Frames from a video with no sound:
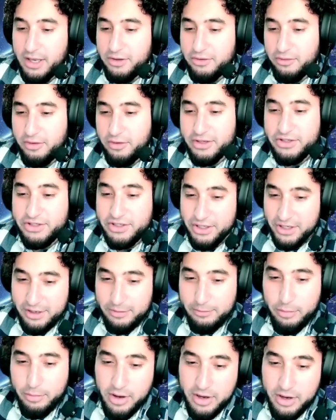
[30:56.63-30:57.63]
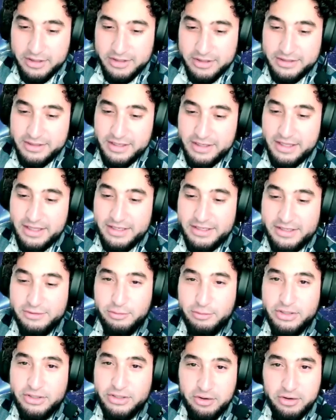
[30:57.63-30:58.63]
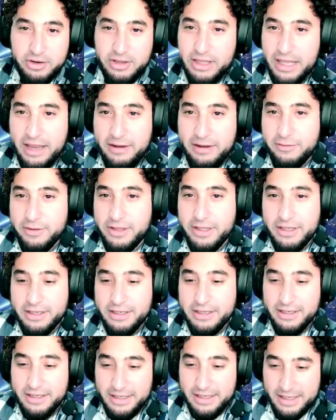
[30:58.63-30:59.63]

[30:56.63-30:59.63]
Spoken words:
you got chickenpox and this is what started like everything.